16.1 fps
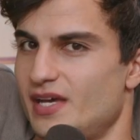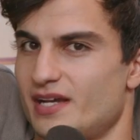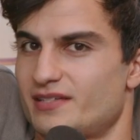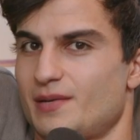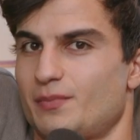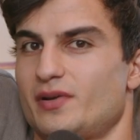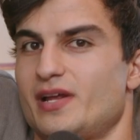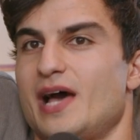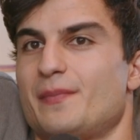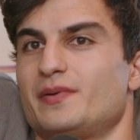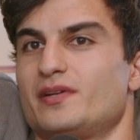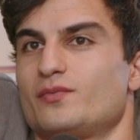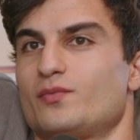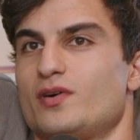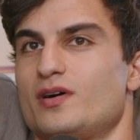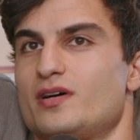Except what
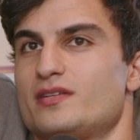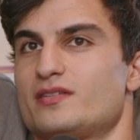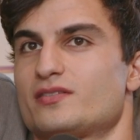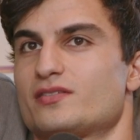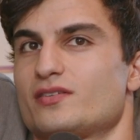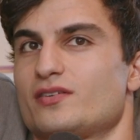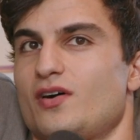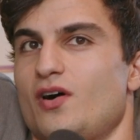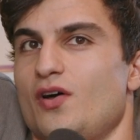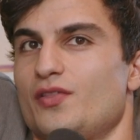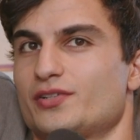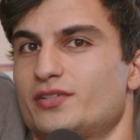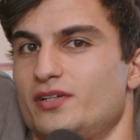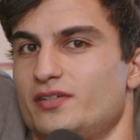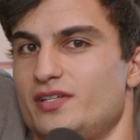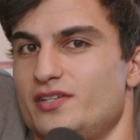happened was all the
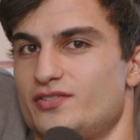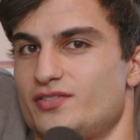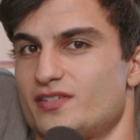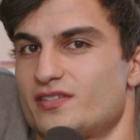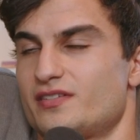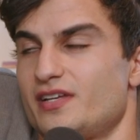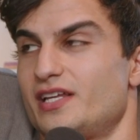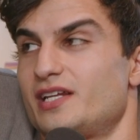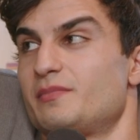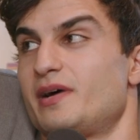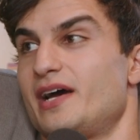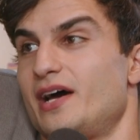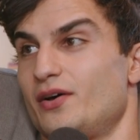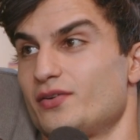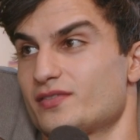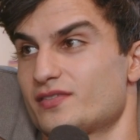cookies just stayed at my
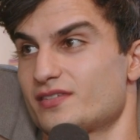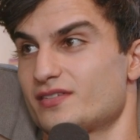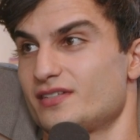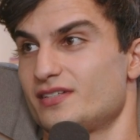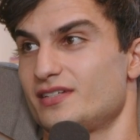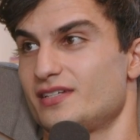house.